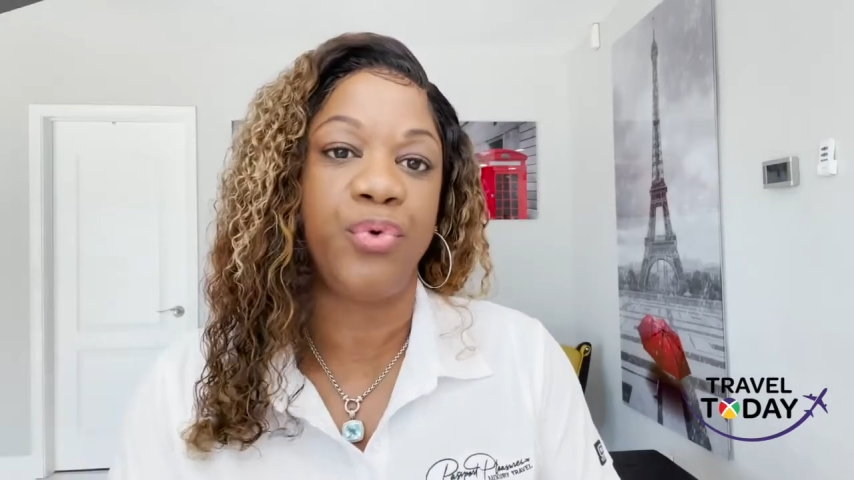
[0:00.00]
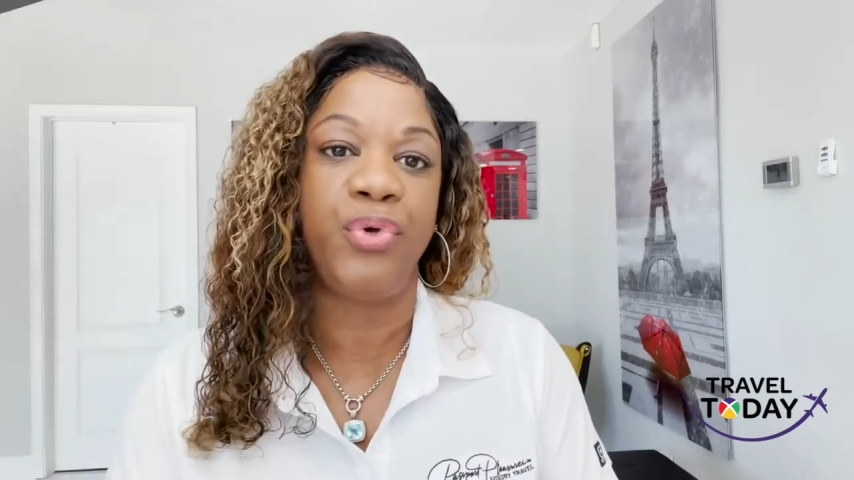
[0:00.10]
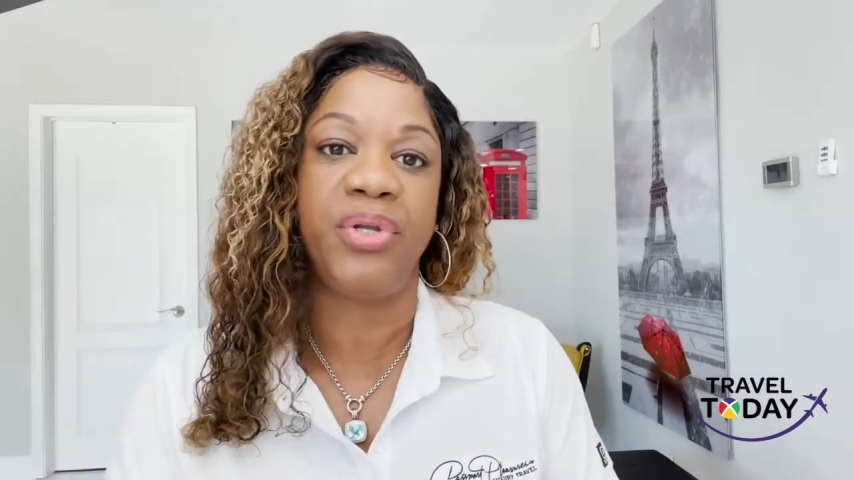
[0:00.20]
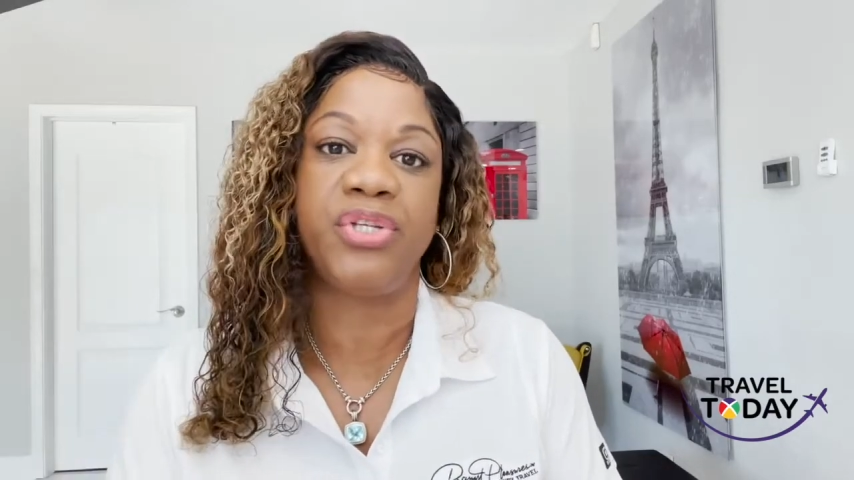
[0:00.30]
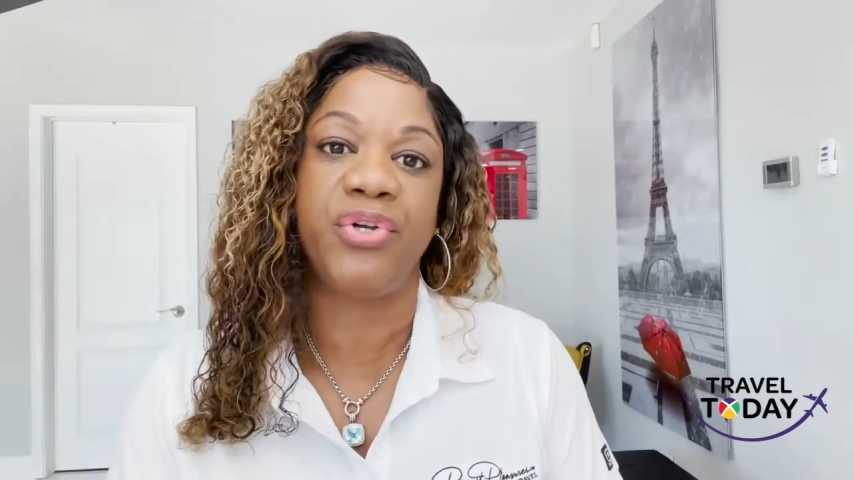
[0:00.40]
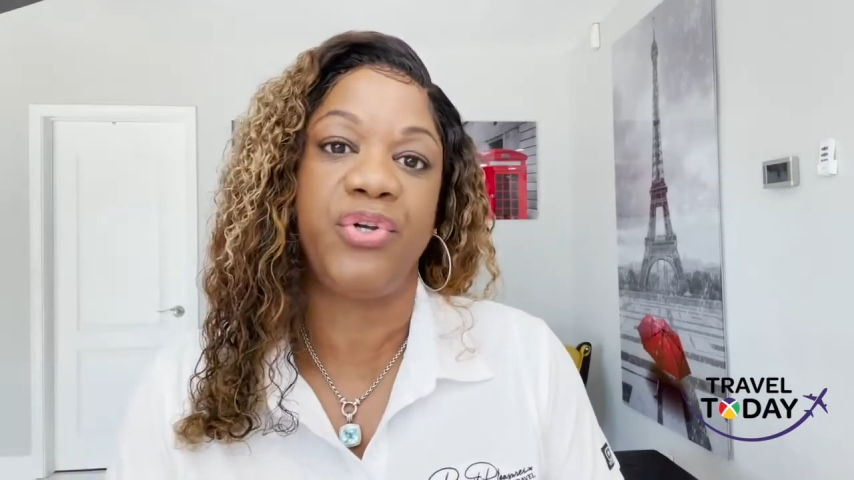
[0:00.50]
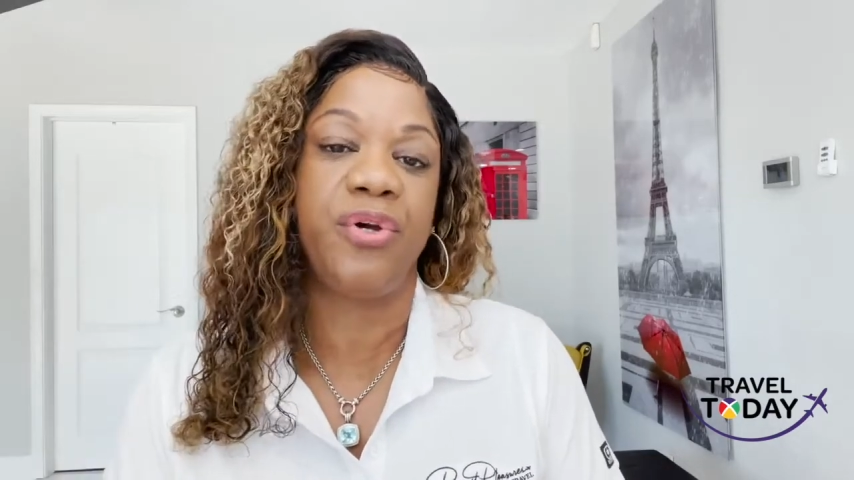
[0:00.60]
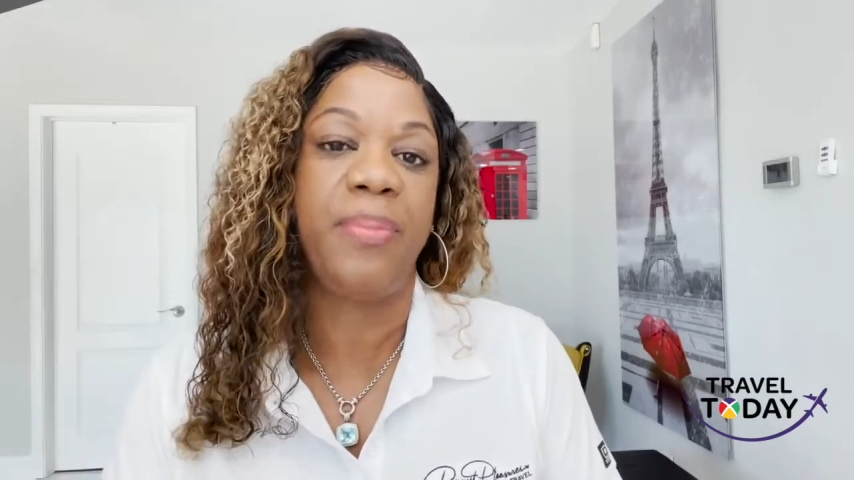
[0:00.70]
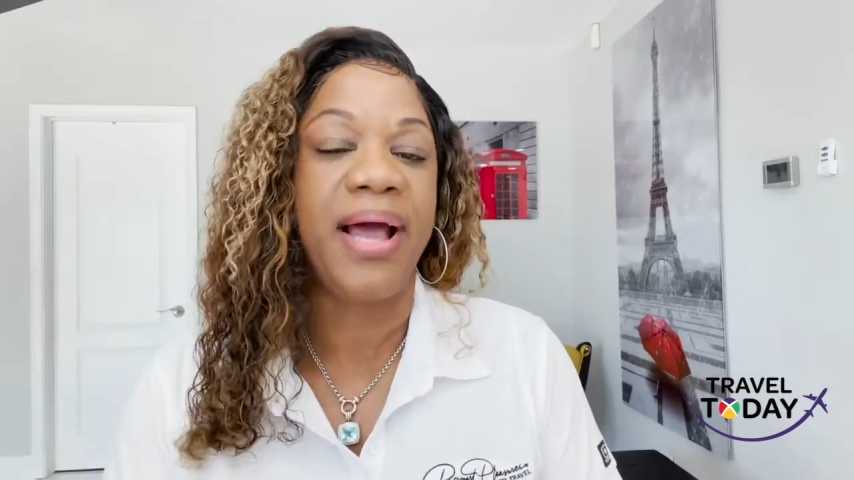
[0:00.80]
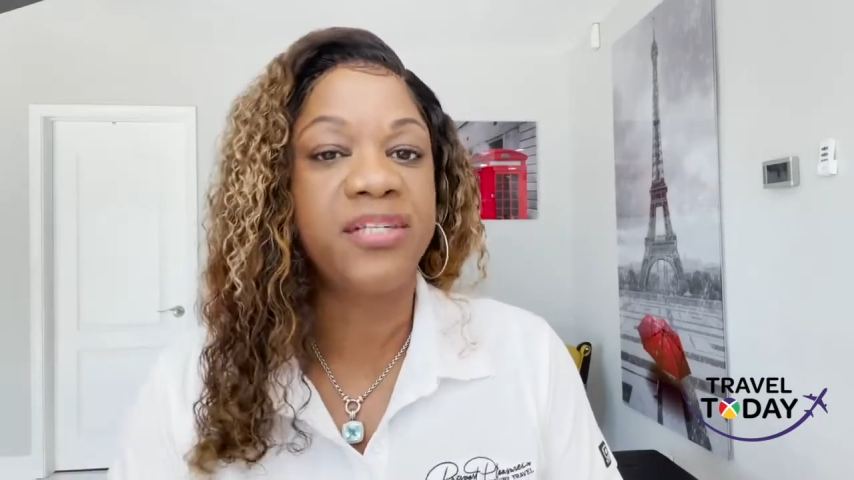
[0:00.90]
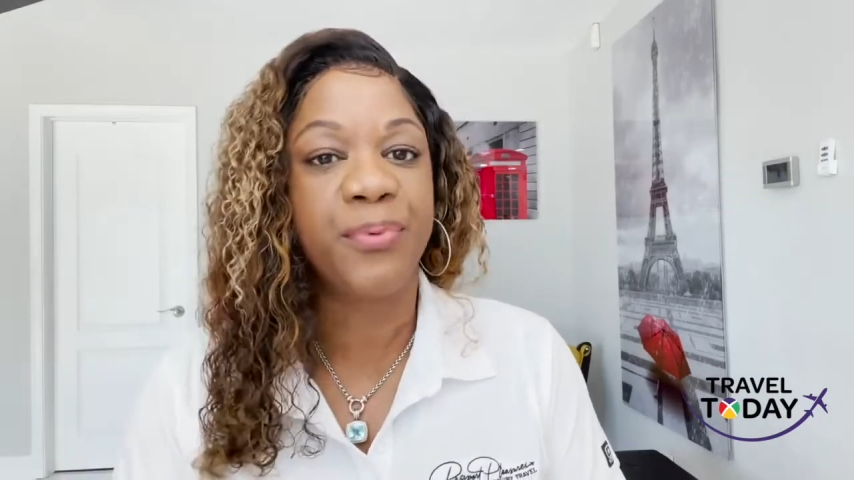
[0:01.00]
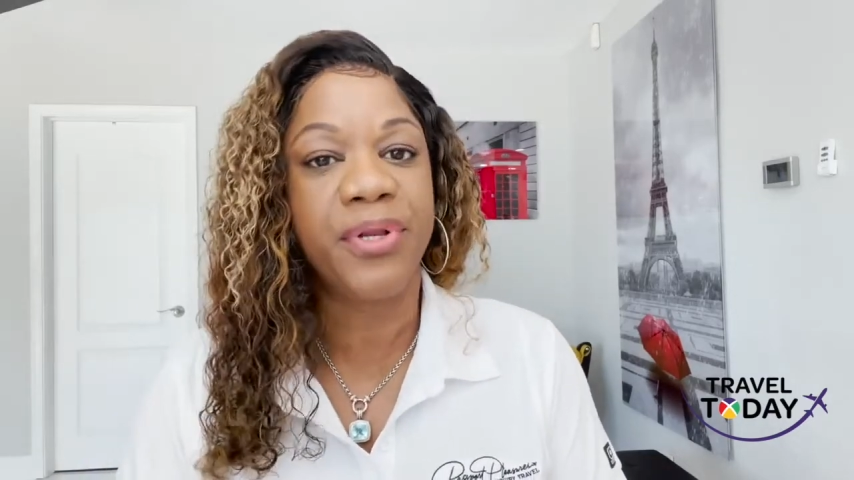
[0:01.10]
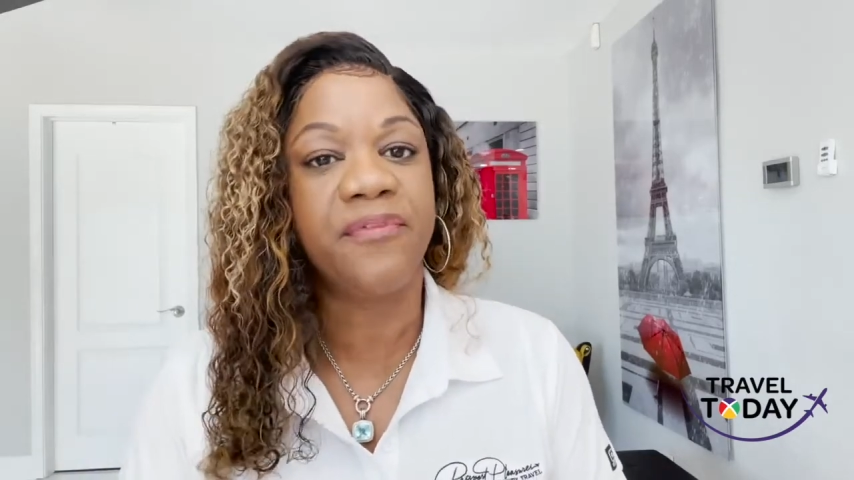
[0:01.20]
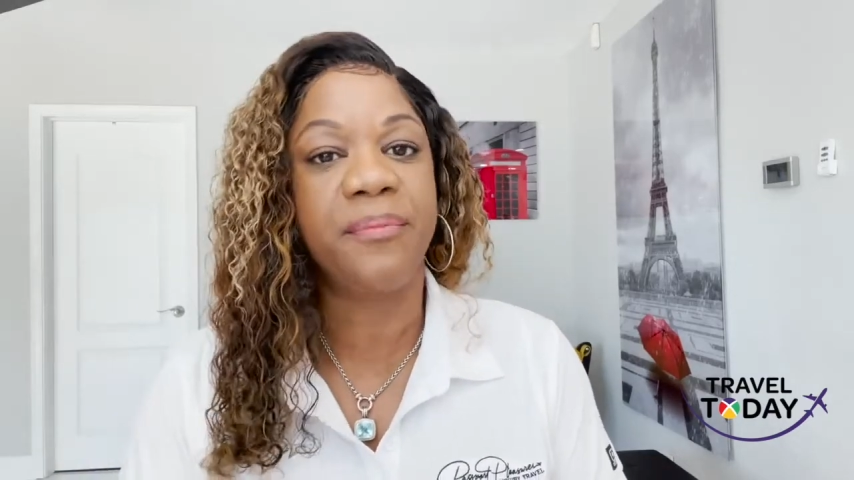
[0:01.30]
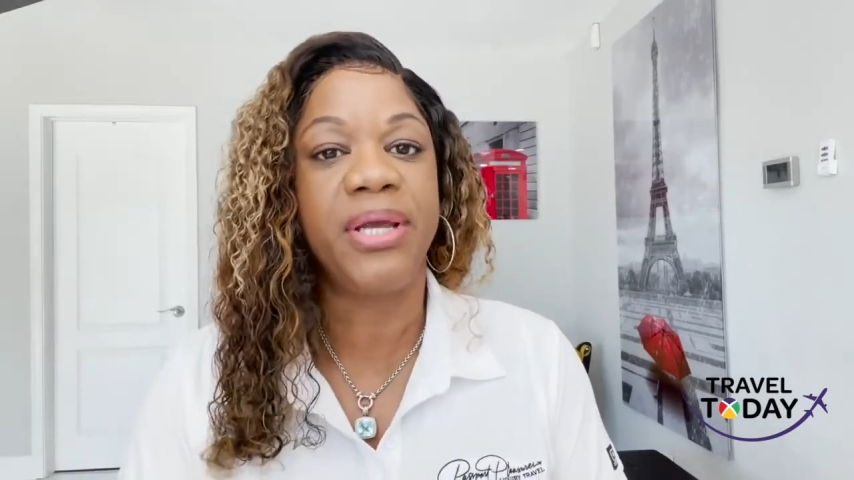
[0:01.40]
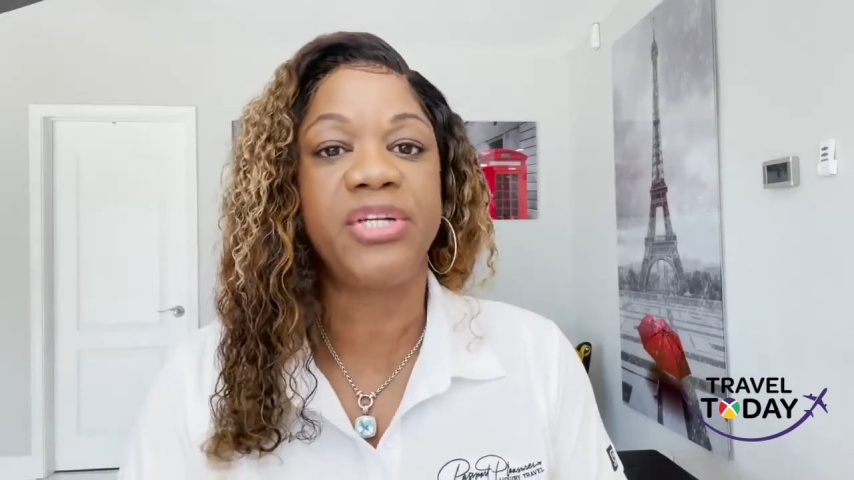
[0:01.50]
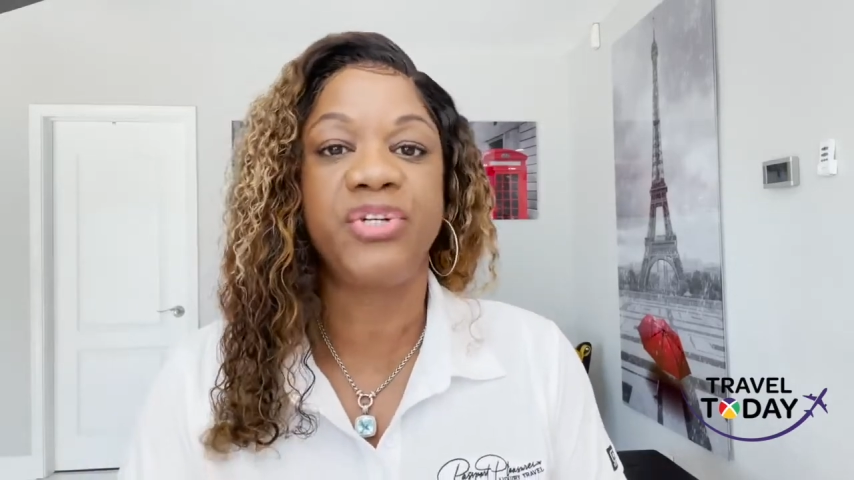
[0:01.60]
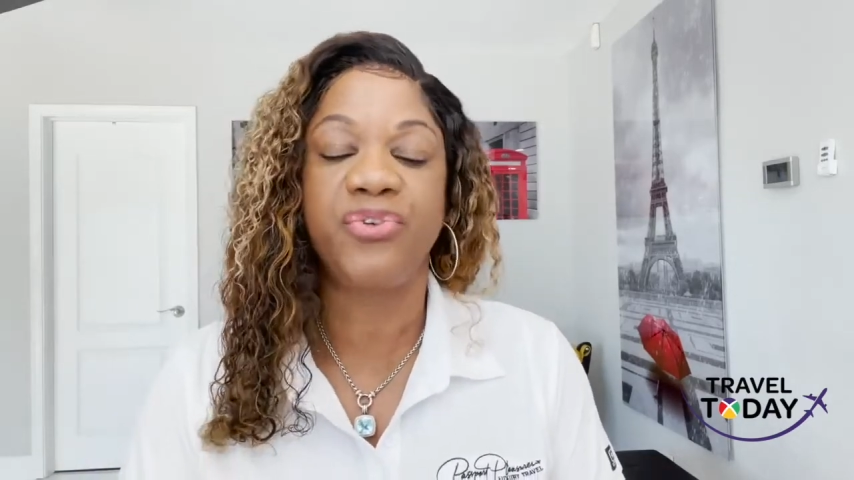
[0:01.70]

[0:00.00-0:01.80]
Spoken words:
you enter your passport information,